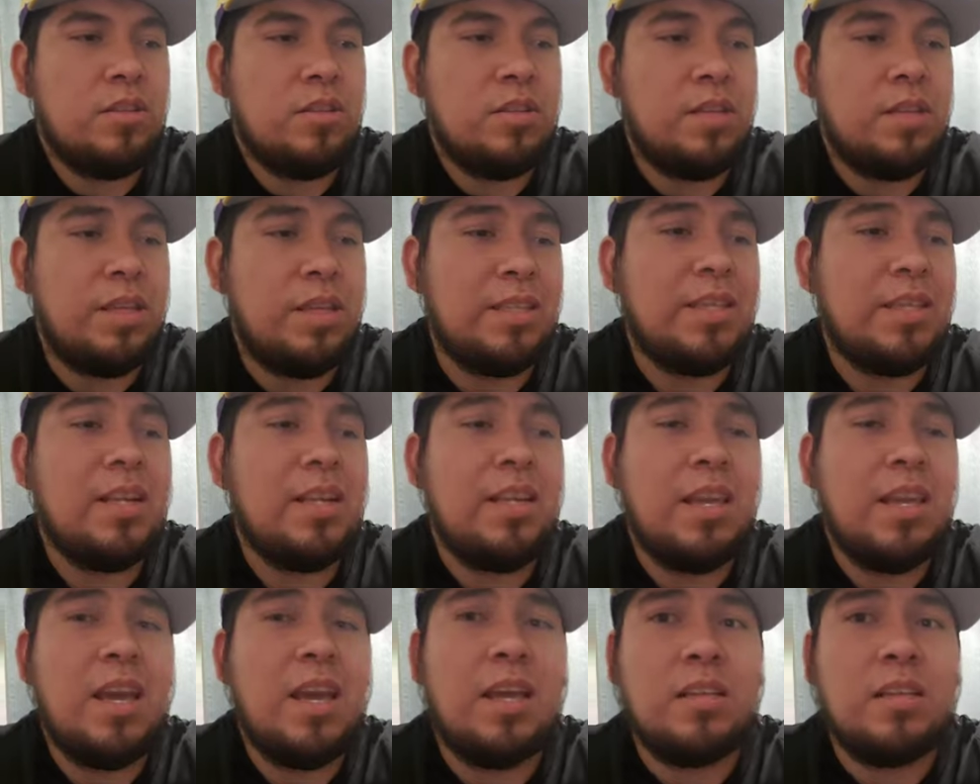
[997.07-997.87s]
They said
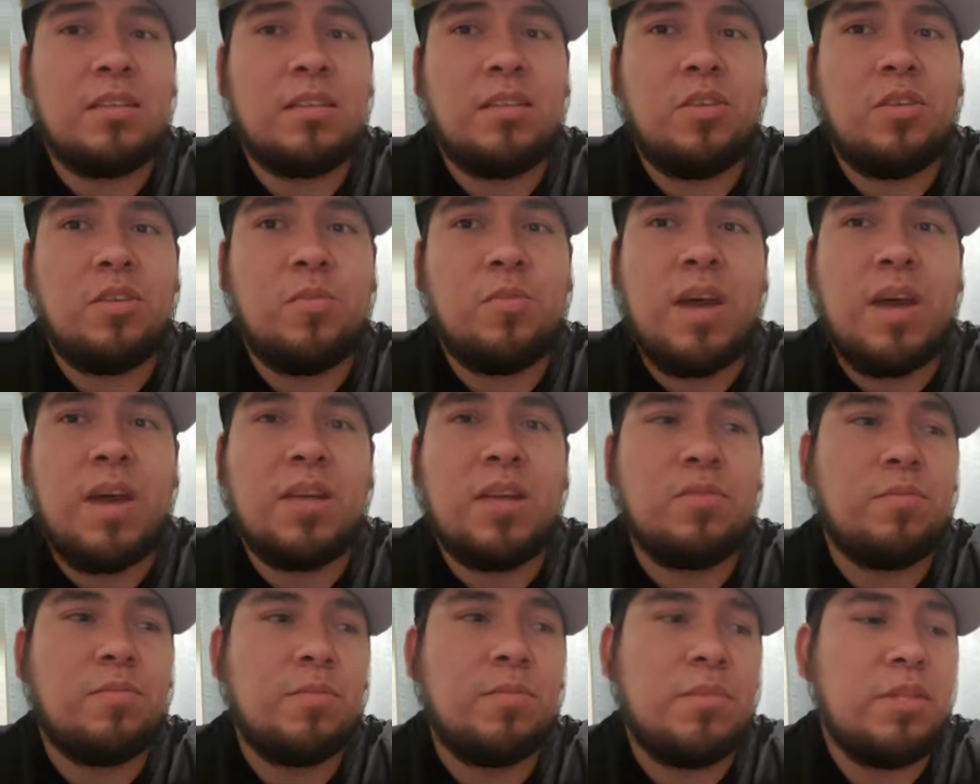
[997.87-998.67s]
yes, they'll
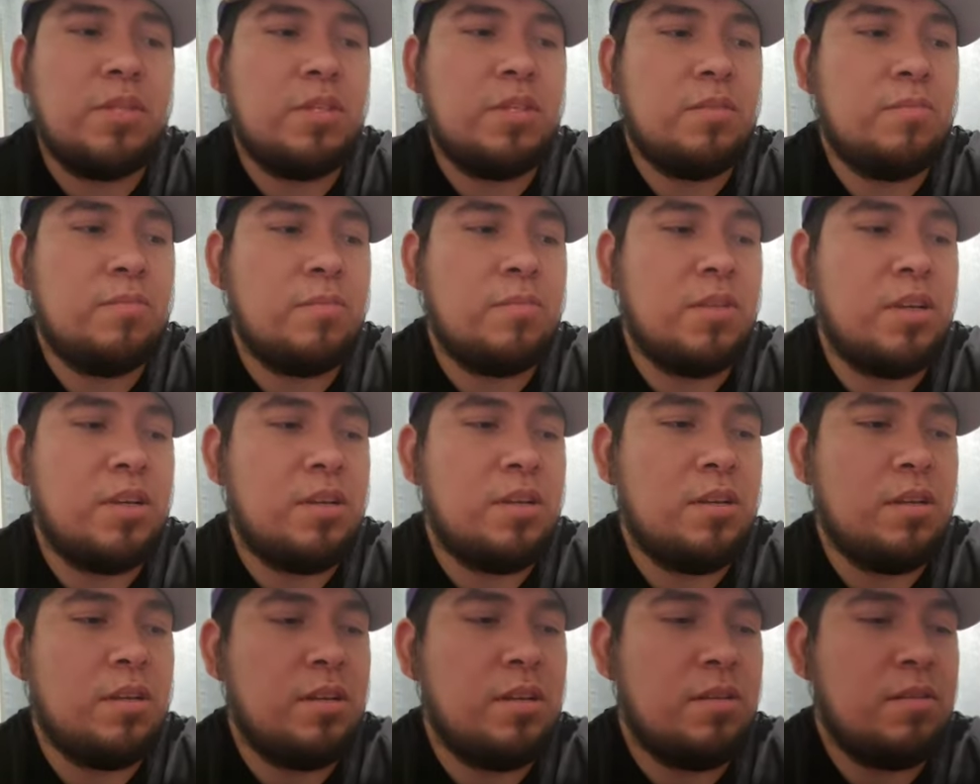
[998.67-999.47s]
battle me, but
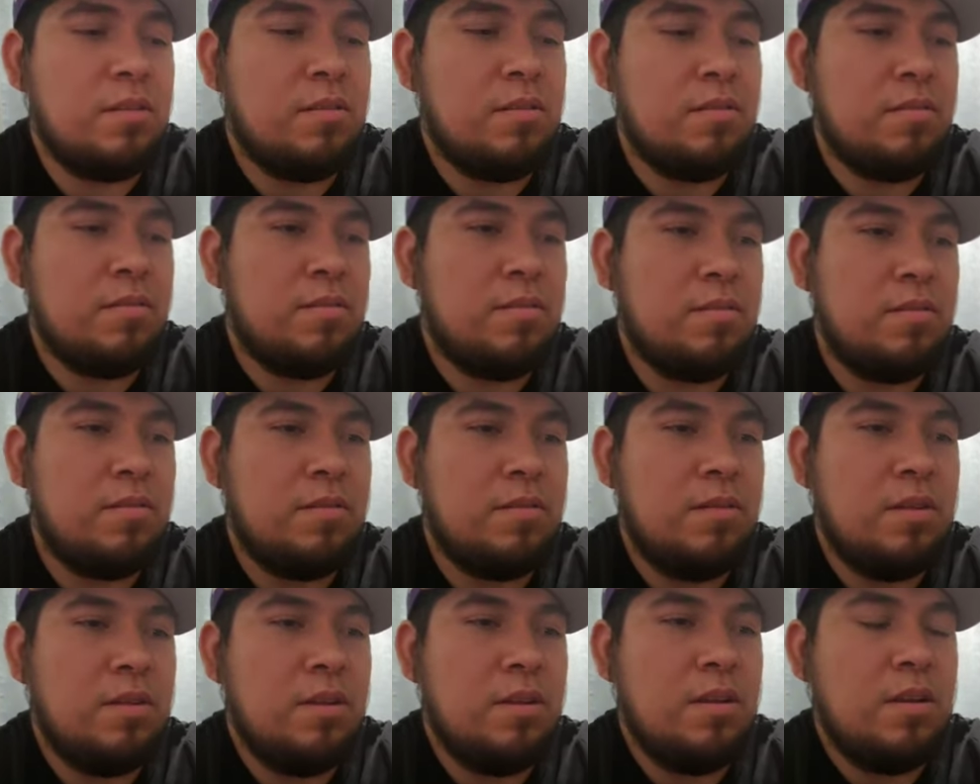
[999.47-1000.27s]

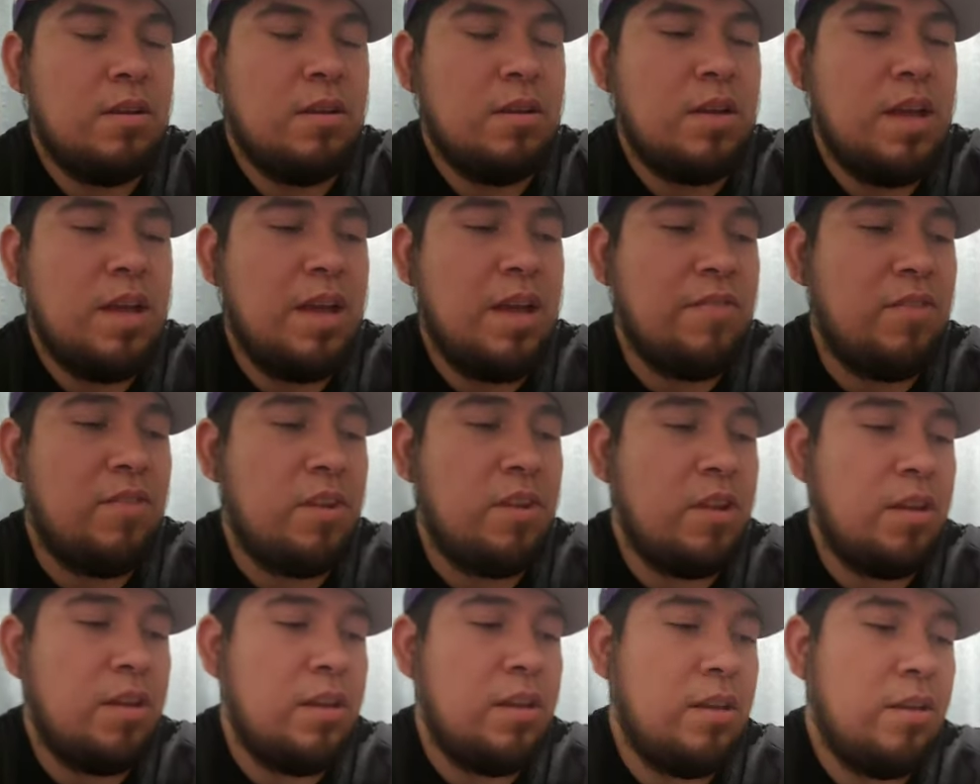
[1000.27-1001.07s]
haven't
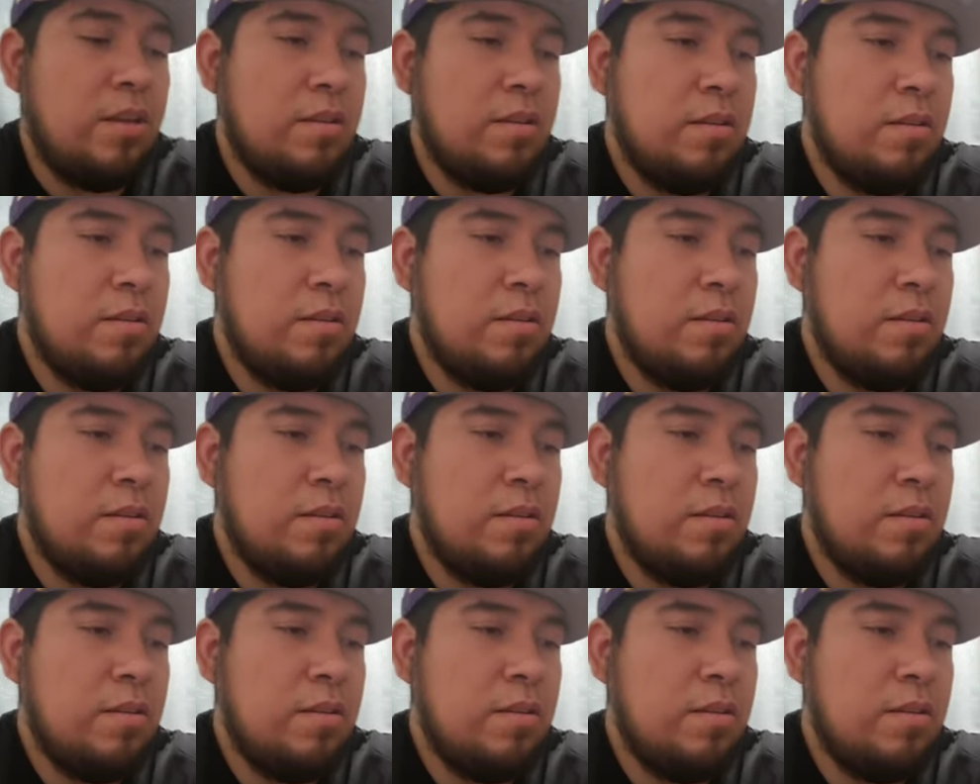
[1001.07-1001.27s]
done it.